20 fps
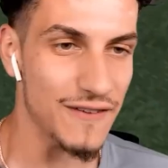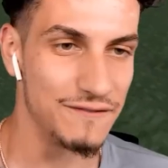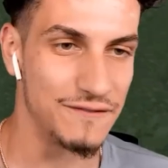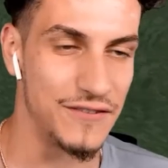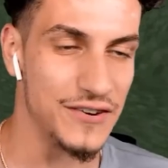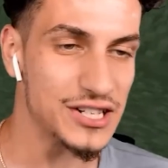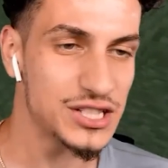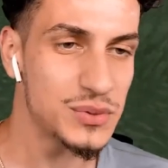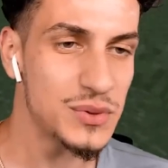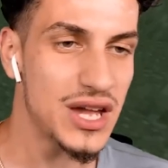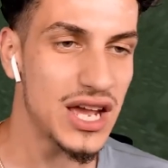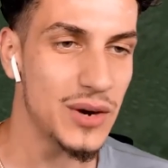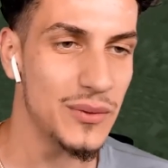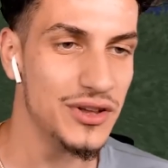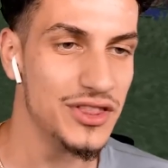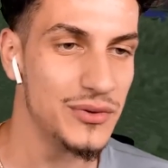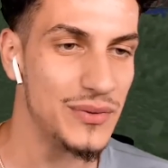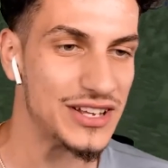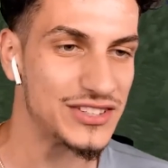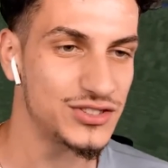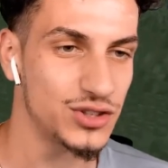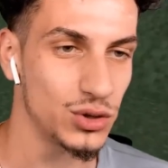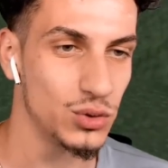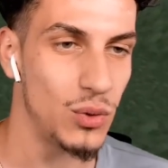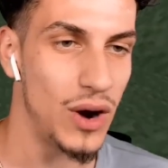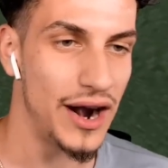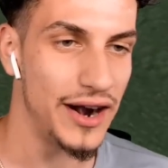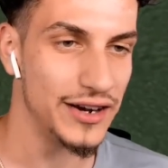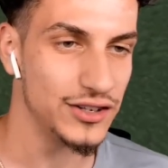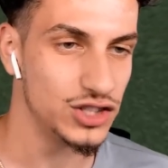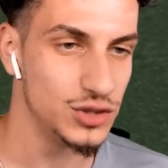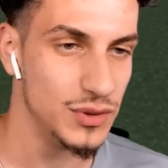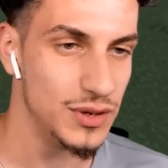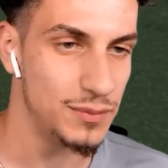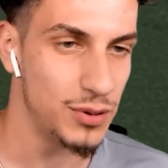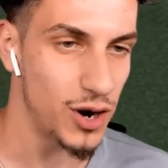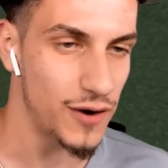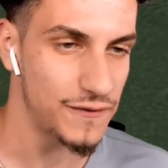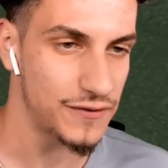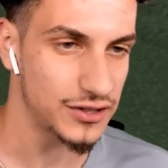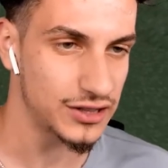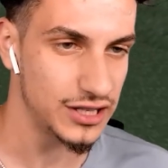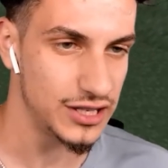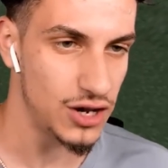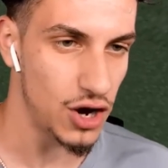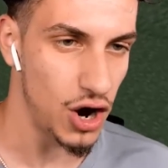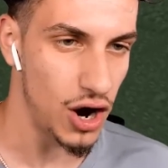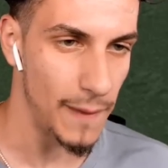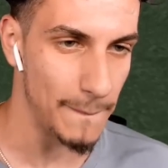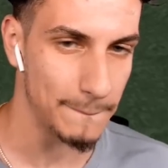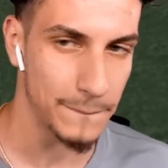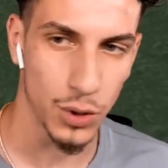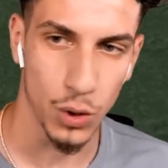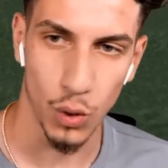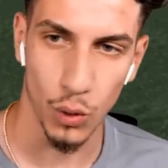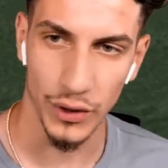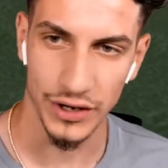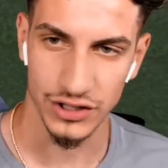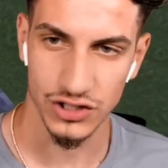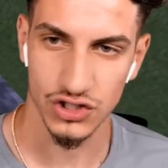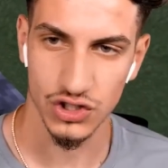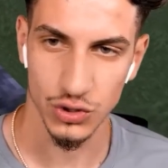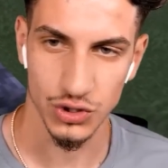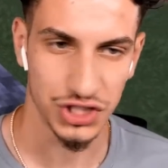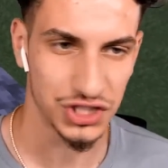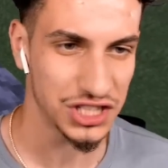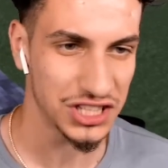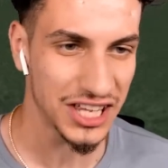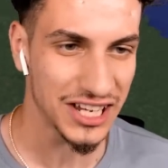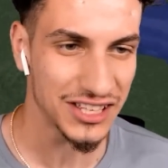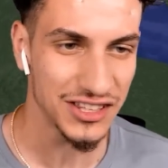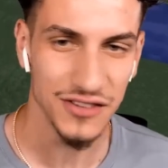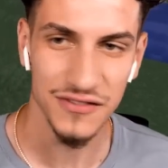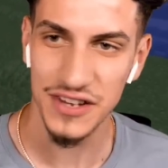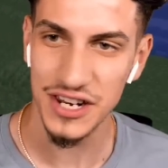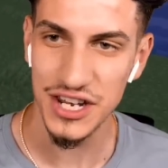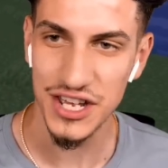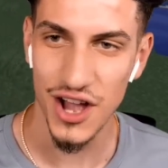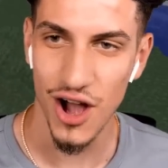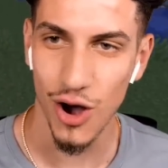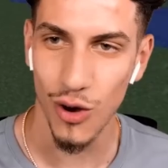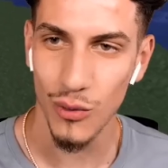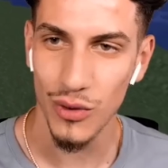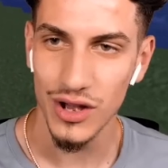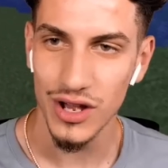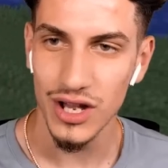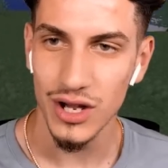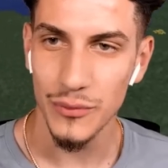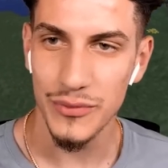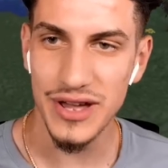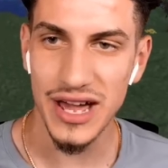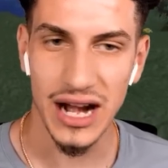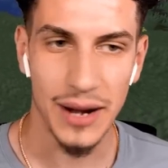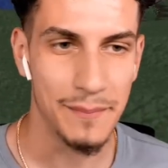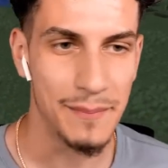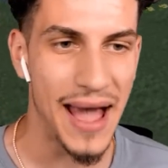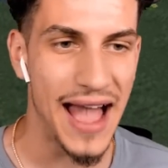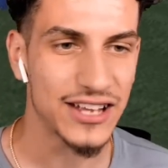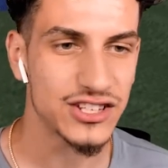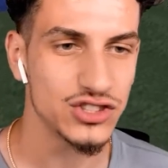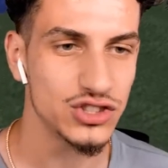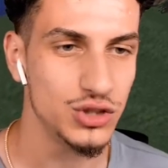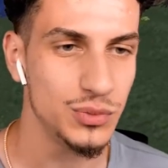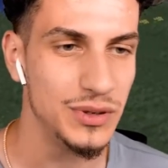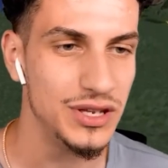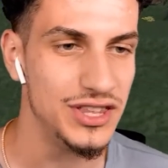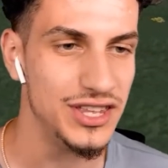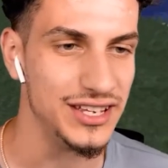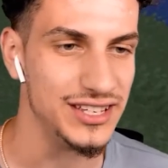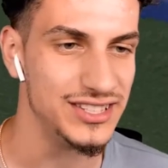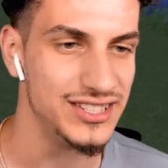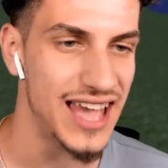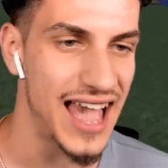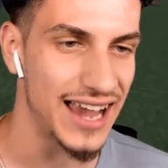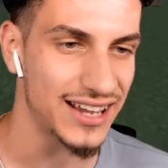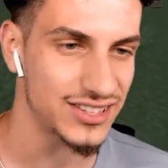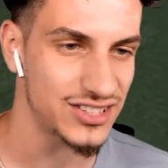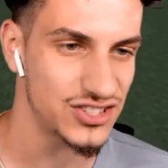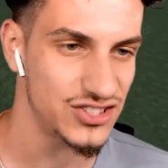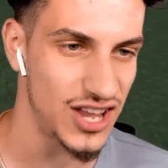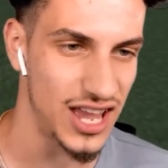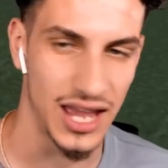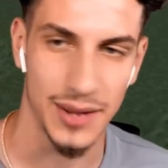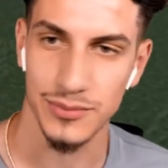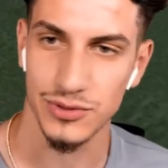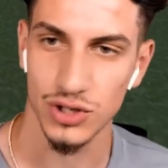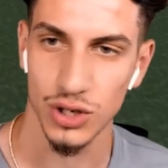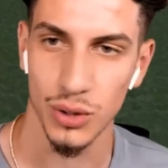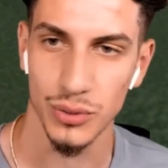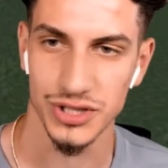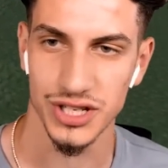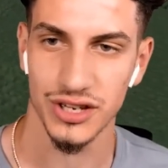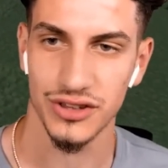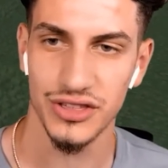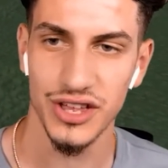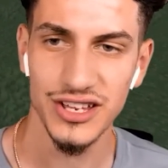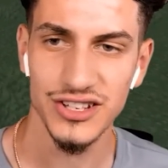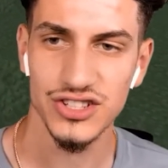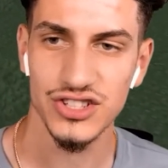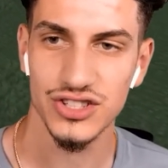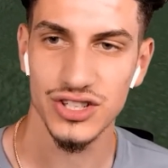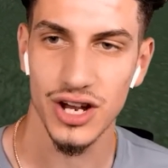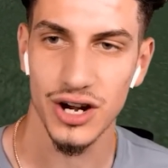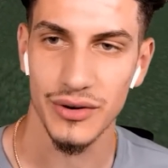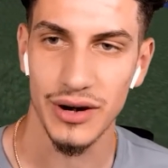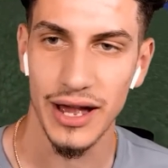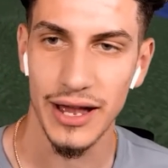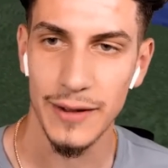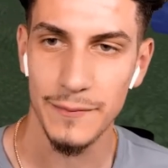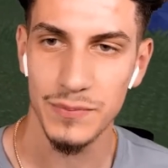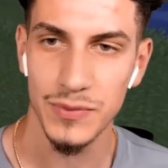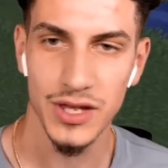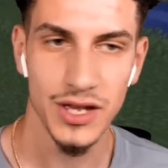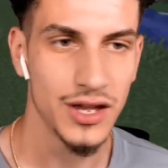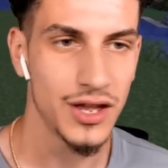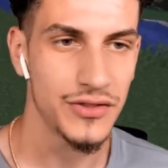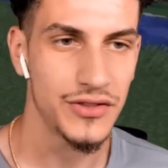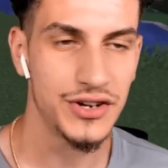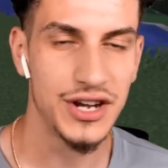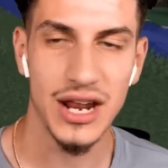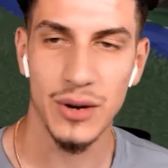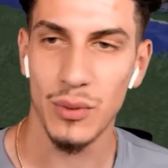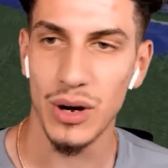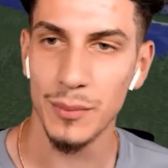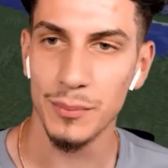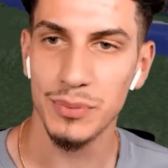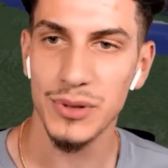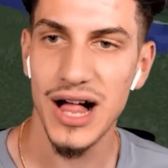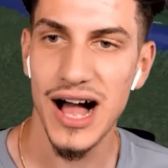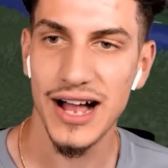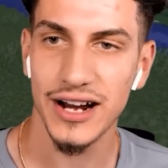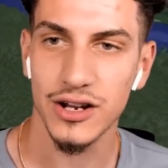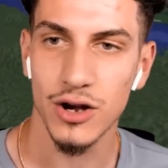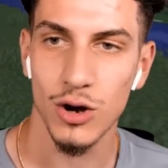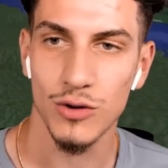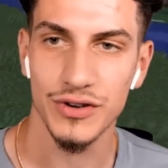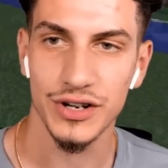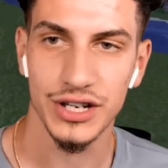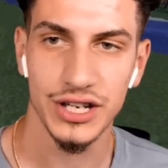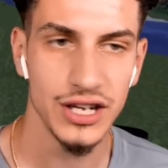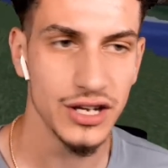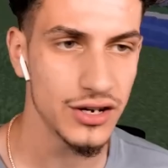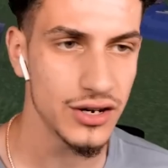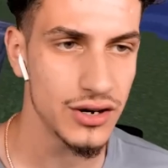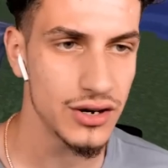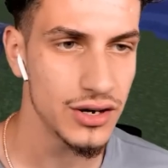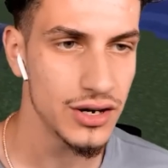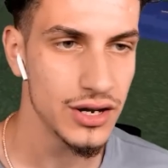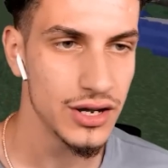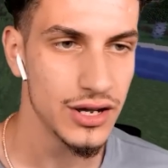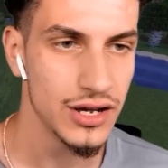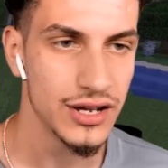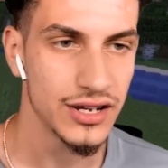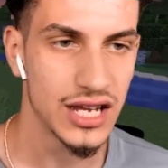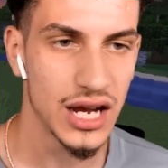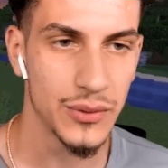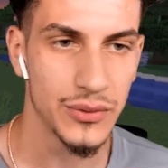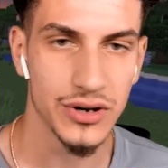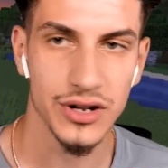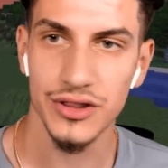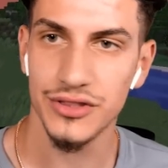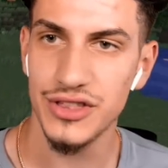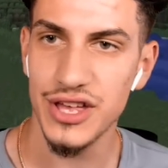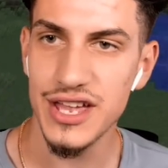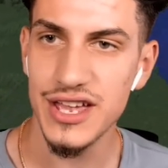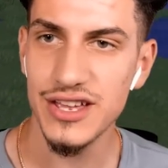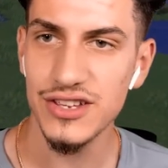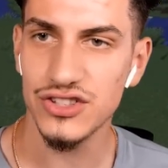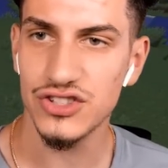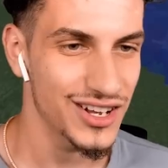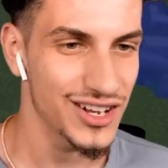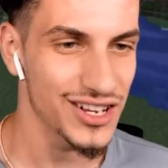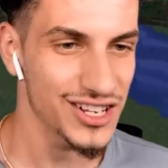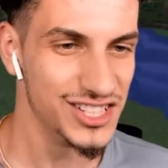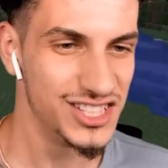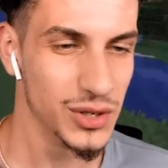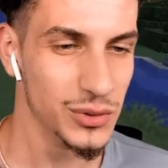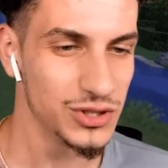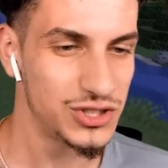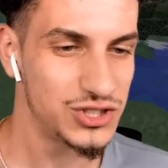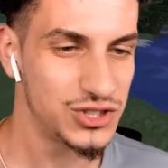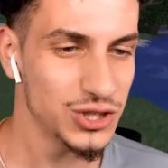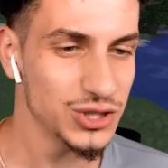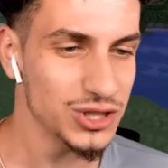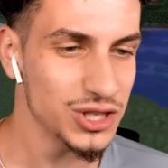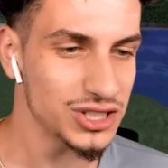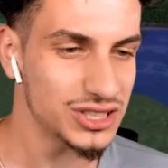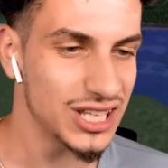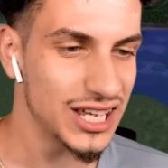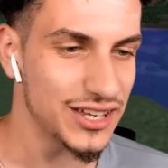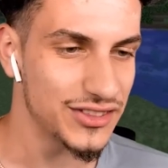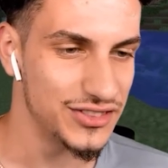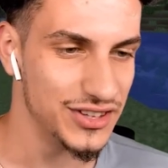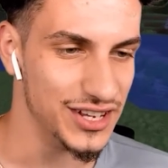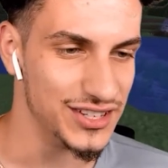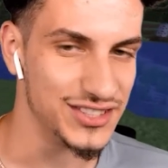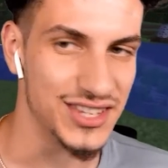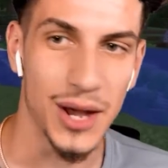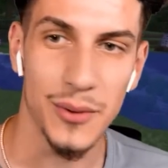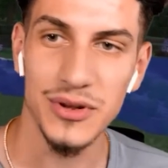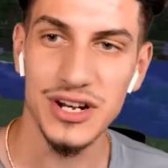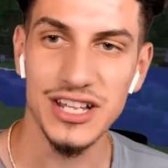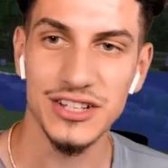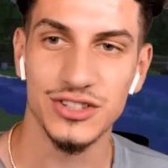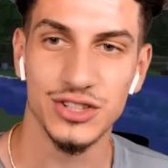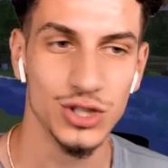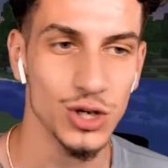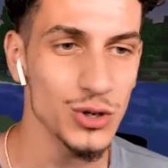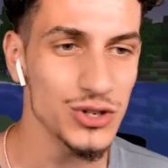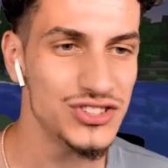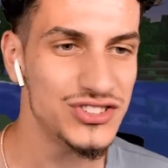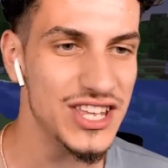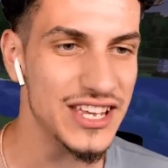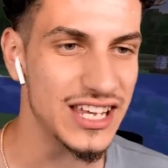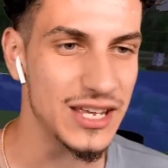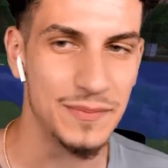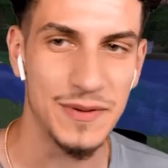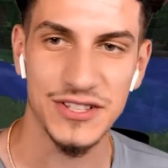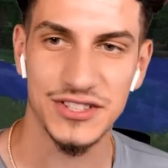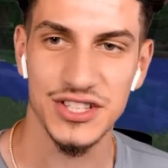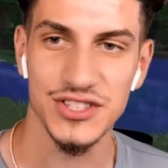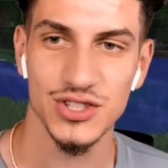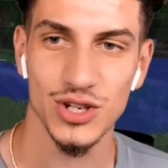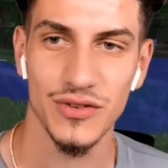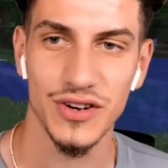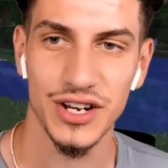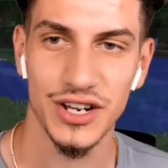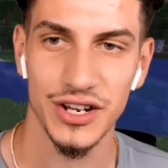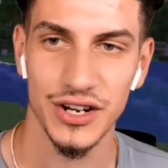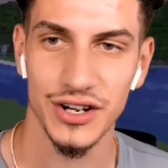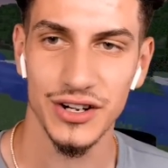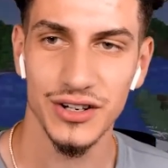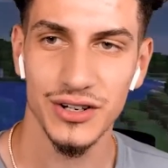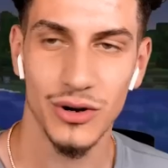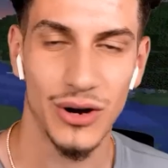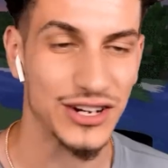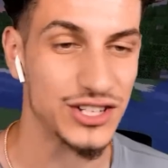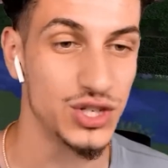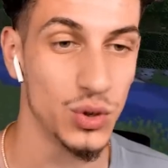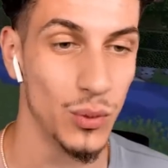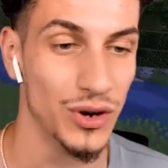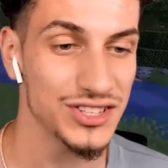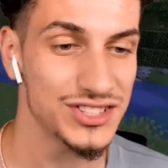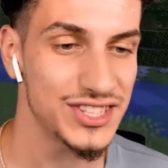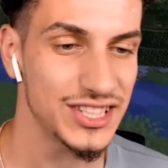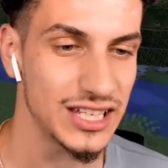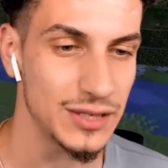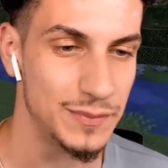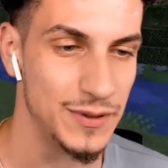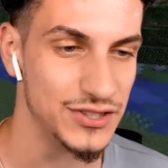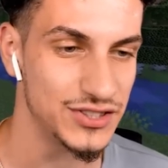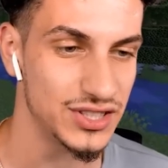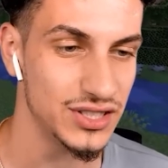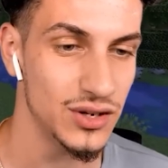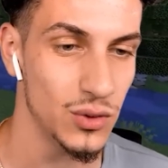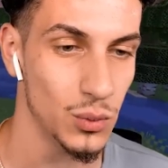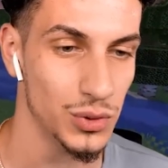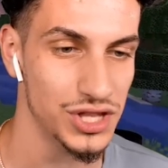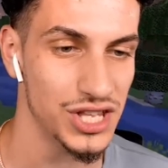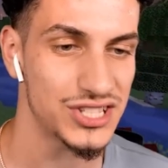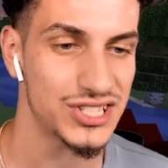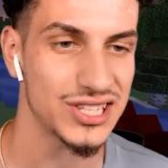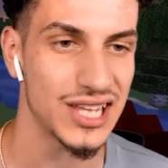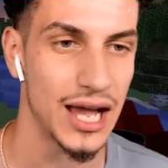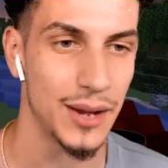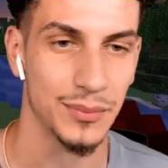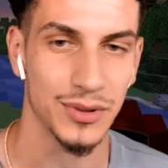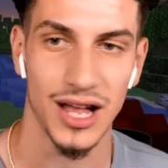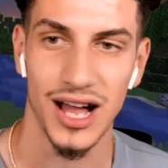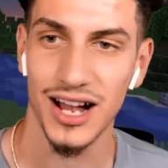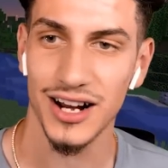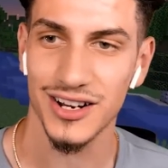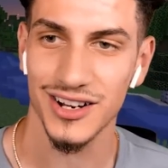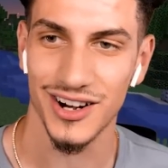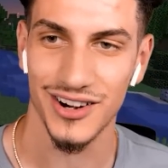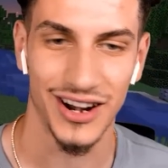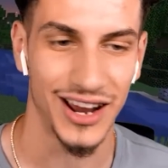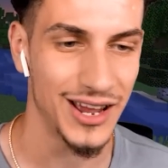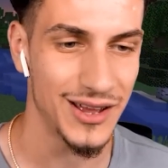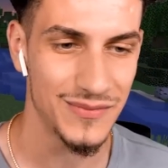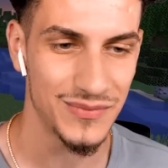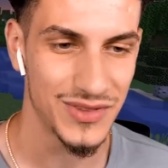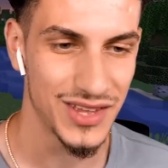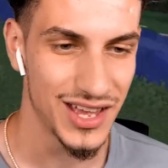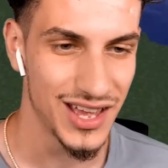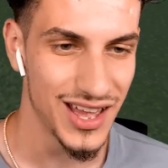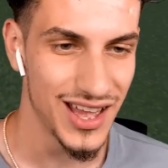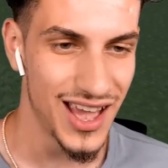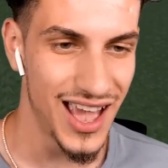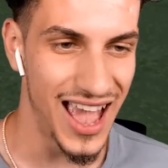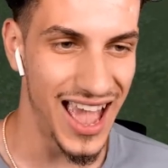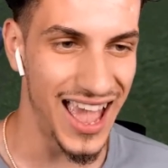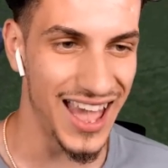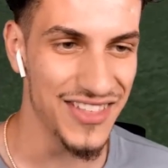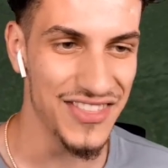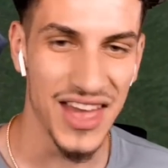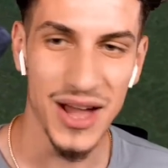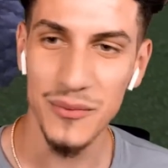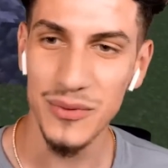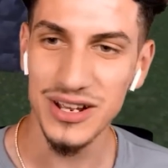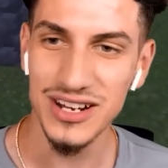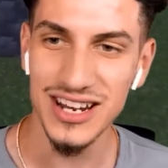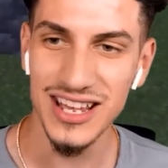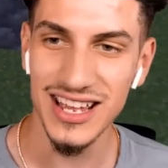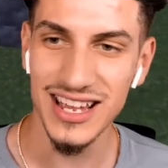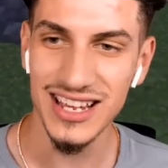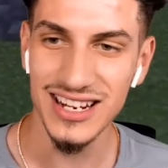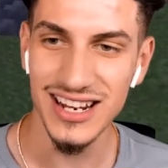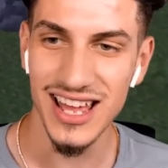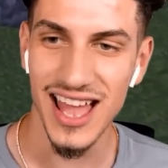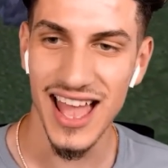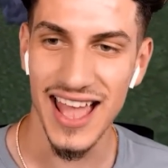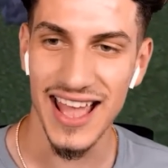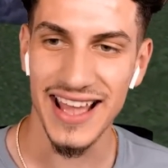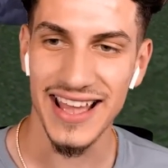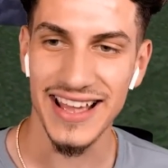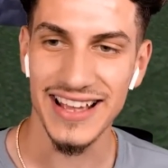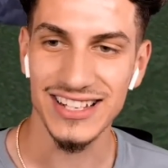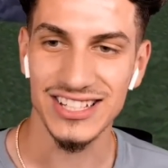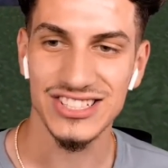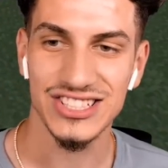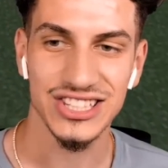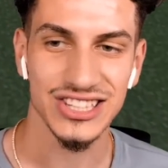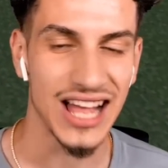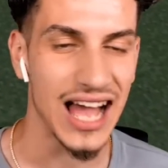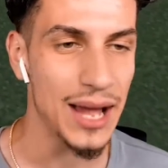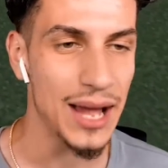First, we got to run the redstone wiring to be perfectly on point. So just like in the video, we got to match it to be the exact same. So it was like this, all right? Then you have one block over here, get rid of these. So it should look like this. Now we need two sticky pistons over here, or actually one sticky piston with a slime block, all right? And then we need a slime